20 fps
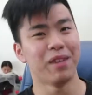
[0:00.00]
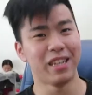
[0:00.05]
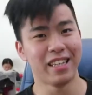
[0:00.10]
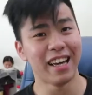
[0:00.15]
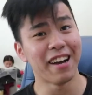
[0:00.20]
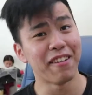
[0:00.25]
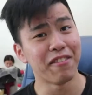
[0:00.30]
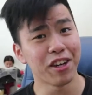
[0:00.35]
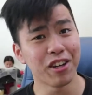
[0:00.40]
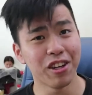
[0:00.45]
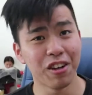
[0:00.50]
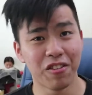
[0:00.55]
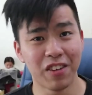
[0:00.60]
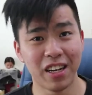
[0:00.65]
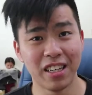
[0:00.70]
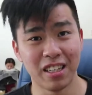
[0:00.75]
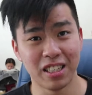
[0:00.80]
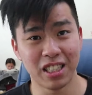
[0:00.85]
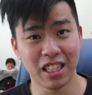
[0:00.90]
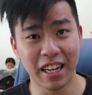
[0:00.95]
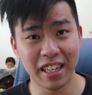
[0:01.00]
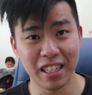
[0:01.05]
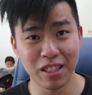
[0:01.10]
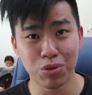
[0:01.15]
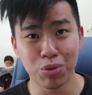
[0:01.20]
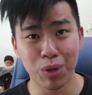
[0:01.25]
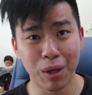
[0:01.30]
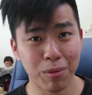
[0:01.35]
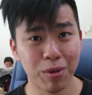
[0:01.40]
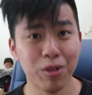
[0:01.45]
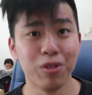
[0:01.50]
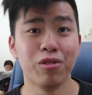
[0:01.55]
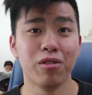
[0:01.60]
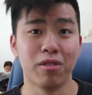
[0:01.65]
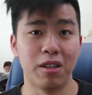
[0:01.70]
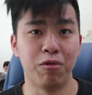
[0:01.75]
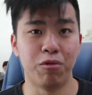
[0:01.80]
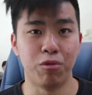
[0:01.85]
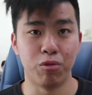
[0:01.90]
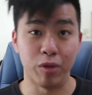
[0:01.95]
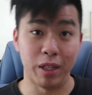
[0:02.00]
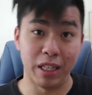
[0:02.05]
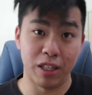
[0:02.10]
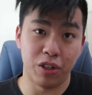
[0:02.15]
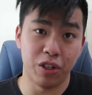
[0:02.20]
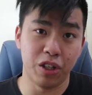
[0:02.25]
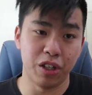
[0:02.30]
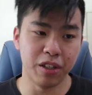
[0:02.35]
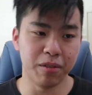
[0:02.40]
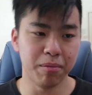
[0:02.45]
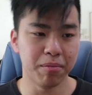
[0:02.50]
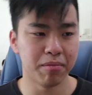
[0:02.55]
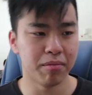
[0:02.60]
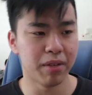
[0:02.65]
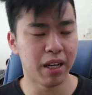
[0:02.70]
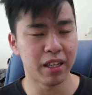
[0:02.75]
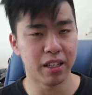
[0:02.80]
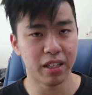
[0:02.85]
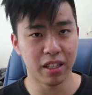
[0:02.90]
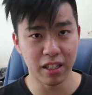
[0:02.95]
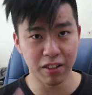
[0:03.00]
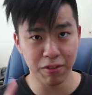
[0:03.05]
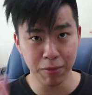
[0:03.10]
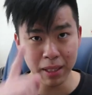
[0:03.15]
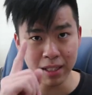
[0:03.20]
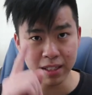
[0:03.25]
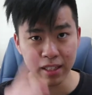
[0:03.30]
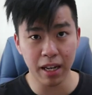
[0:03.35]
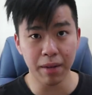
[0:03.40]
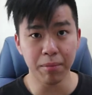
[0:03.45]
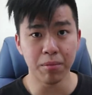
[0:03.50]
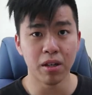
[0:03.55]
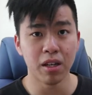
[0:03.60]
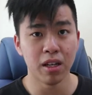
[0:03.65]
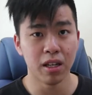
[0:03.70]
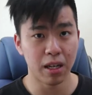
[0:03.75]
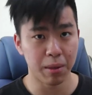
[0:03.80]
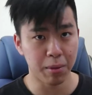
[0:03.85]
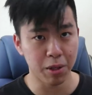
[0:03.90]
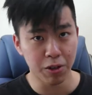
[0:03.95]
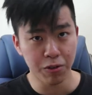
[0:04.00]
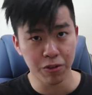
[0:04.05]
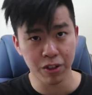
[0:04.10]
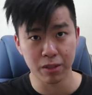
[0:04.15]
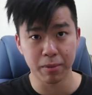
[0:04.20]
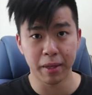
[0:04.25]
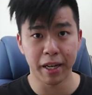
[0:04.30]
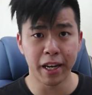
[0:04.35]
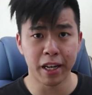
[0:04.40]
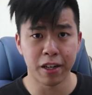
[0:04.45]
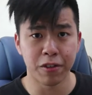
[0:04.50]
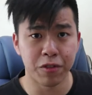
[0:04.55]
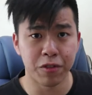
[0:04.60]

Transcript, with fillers: But yeah, we're gonna find a Shiny Swablu if we could. But in the meantime, let me go fix my hair